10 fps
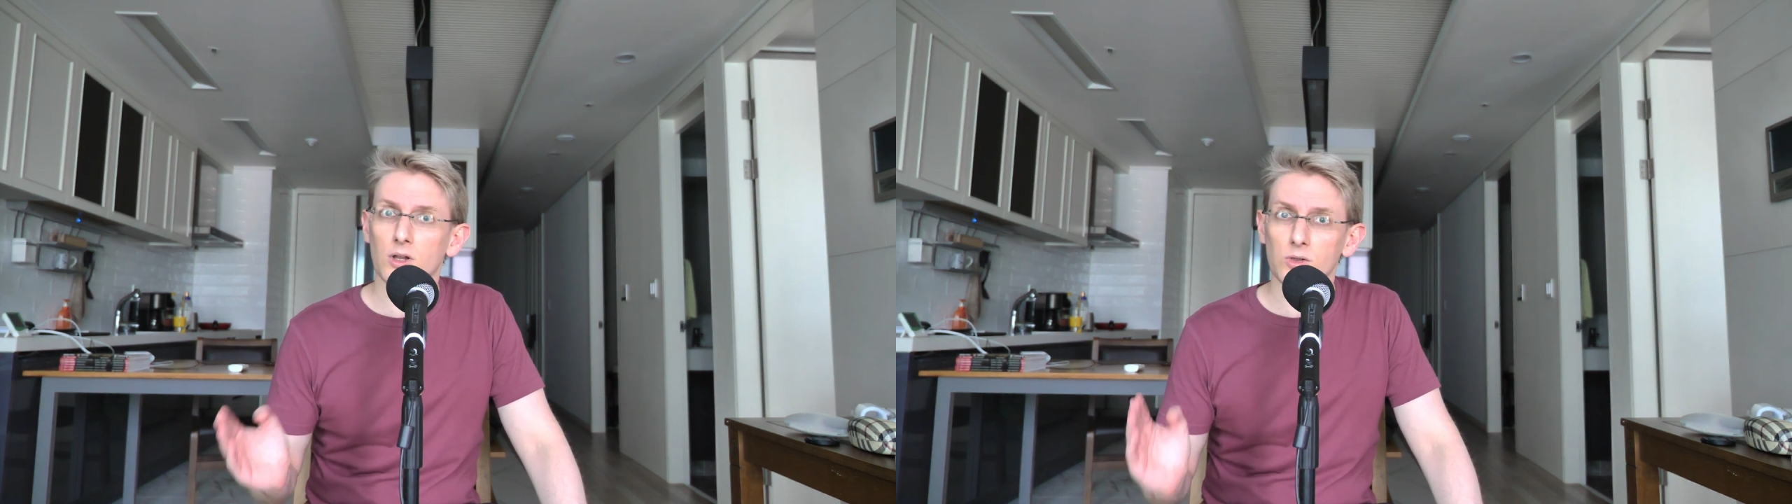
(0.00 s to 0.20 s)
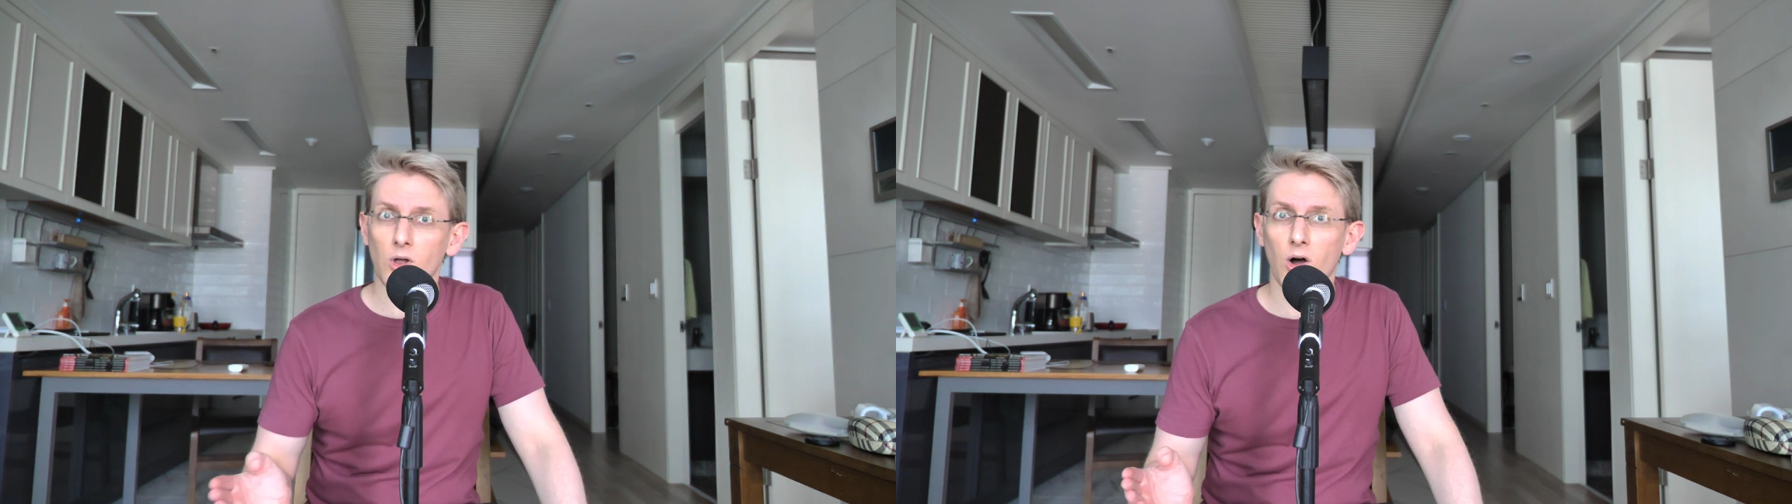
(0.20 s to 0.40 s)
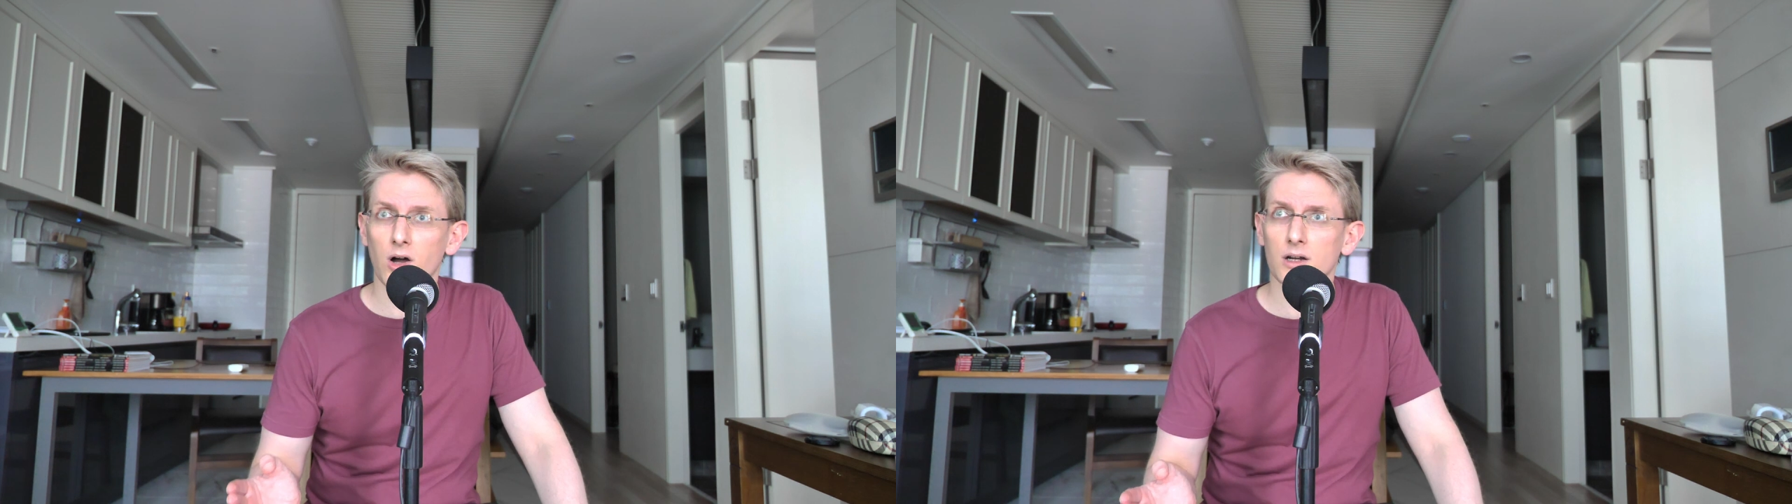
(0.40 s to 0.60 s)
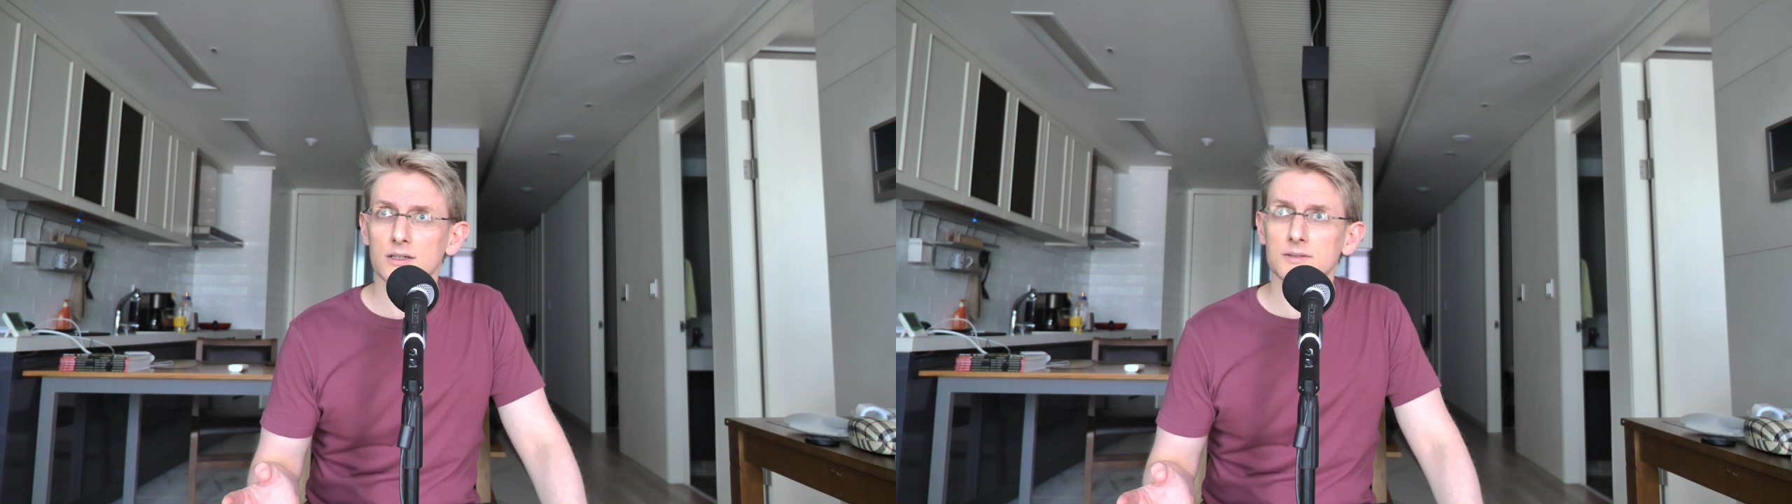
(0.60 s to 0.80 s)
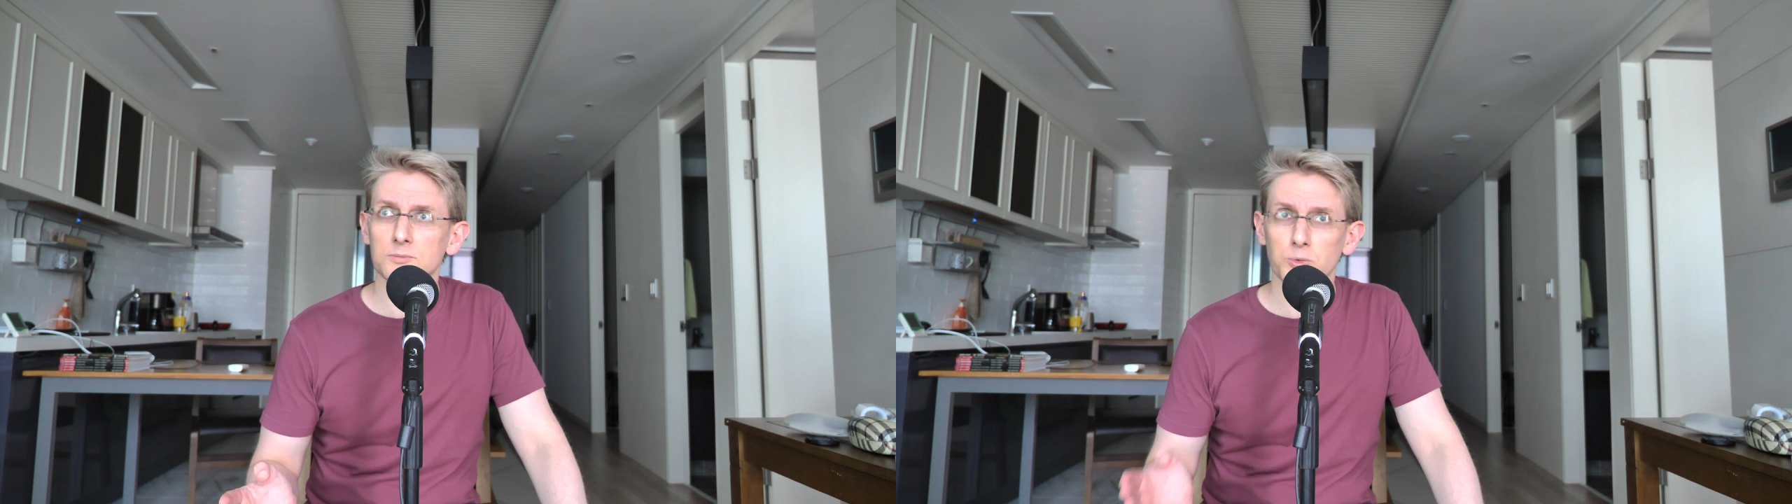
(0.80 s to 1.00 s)

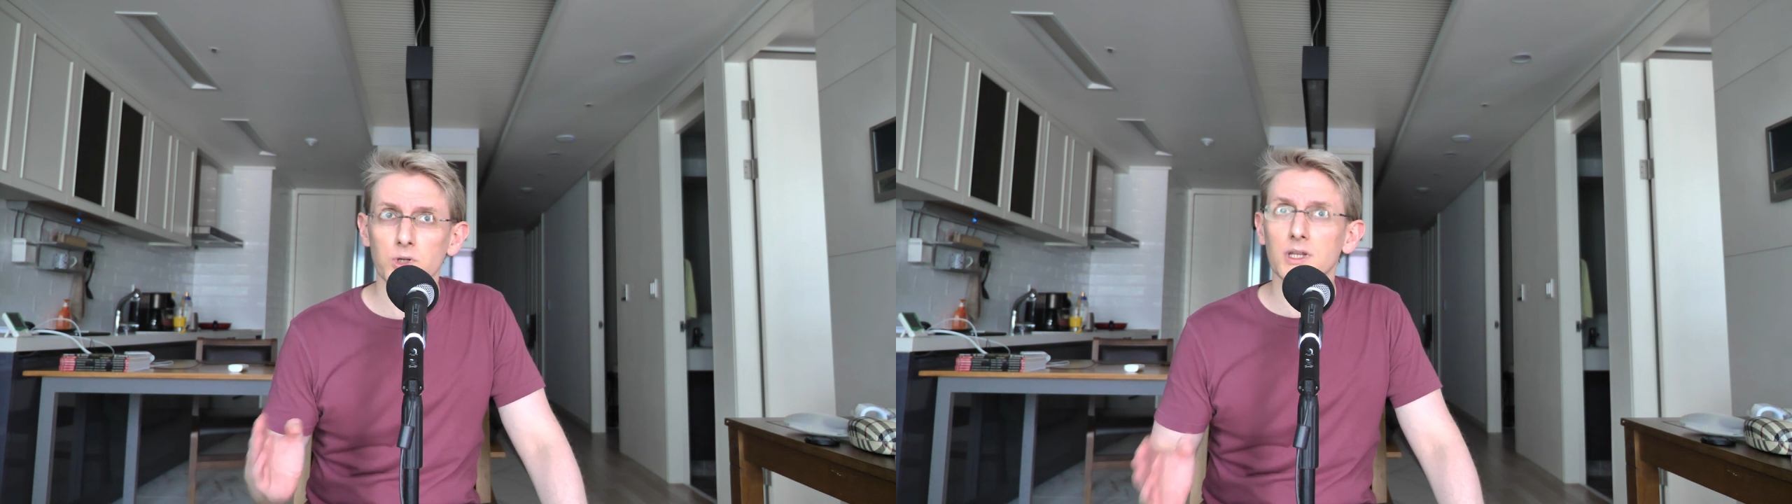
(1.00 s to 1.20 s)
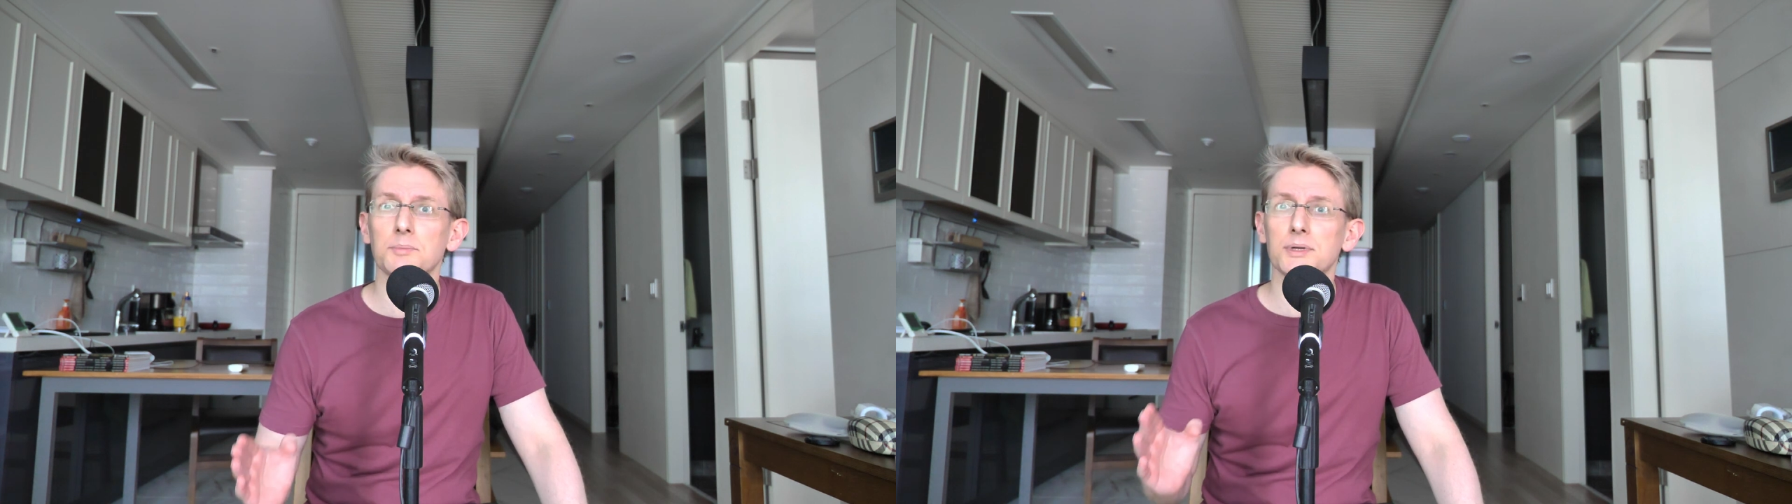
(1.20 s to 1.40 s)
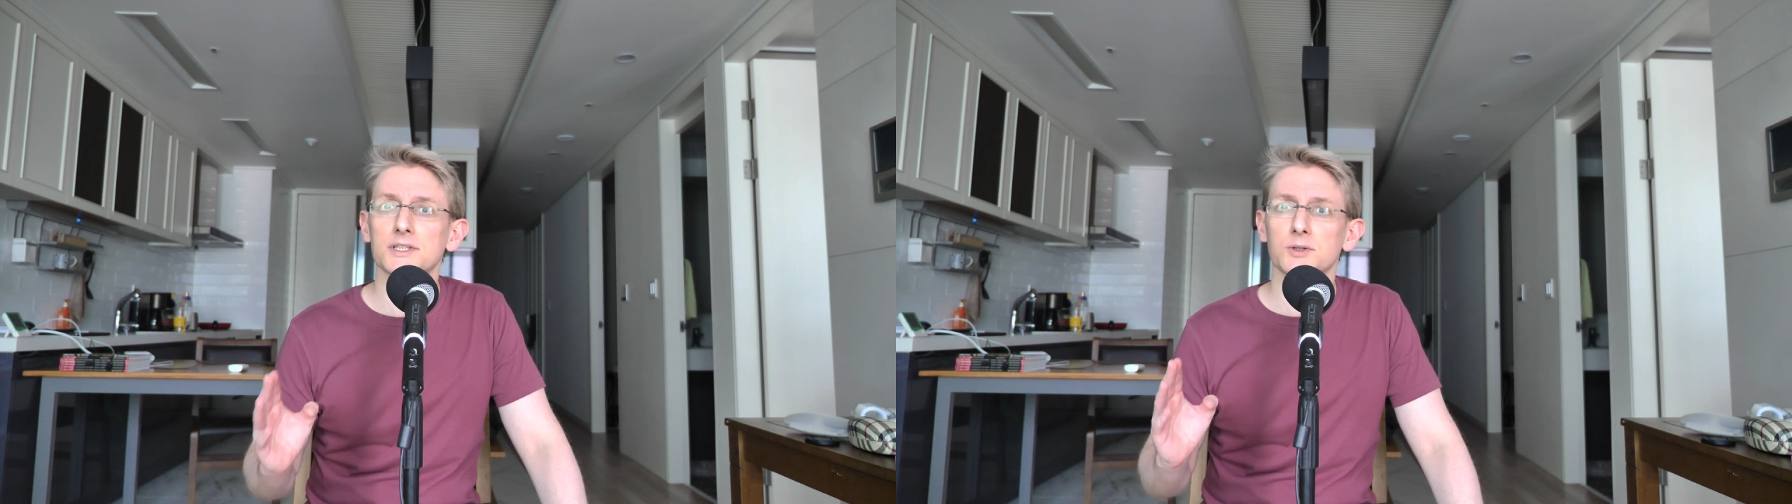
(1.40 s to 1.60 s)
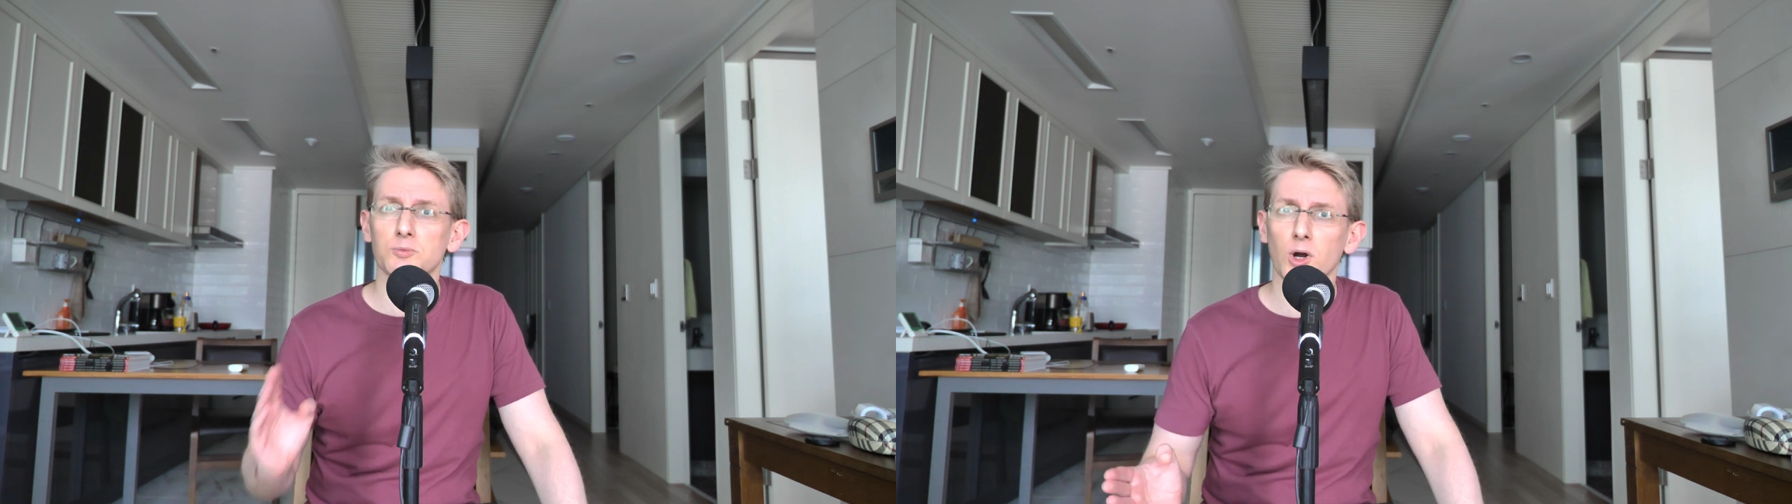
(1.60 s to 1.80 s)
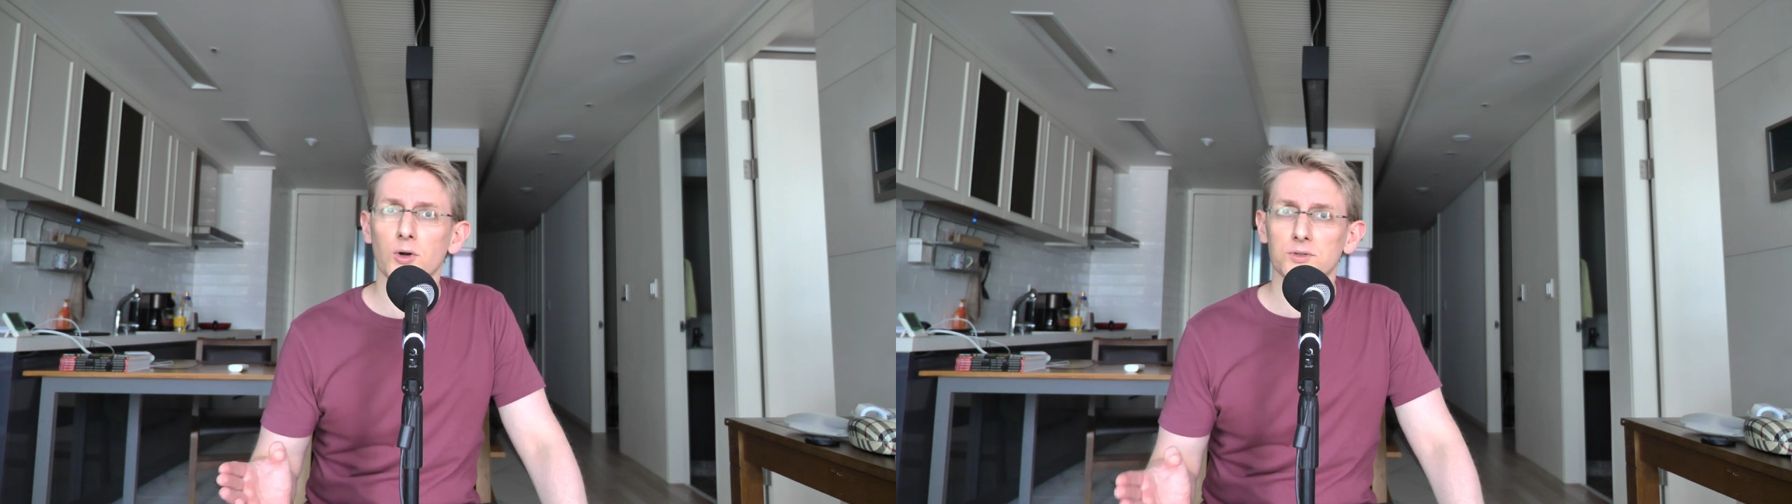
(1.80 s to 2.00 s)
along really busy
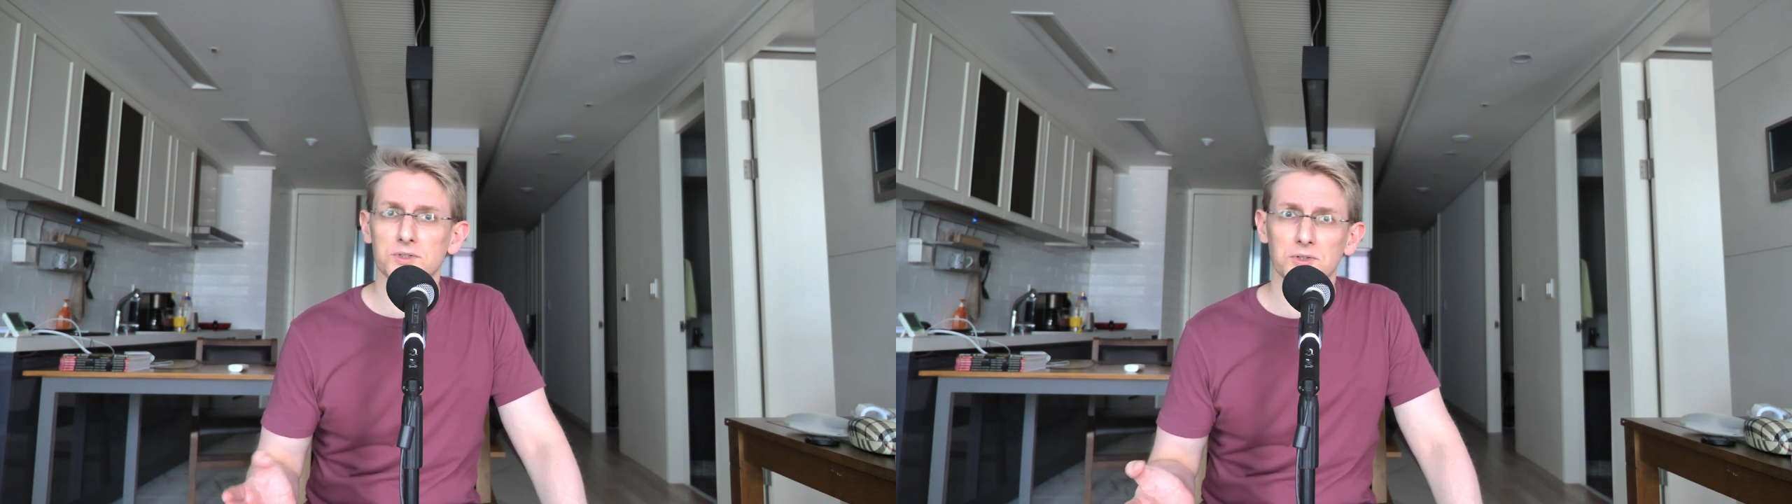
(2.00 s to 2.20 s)
roads.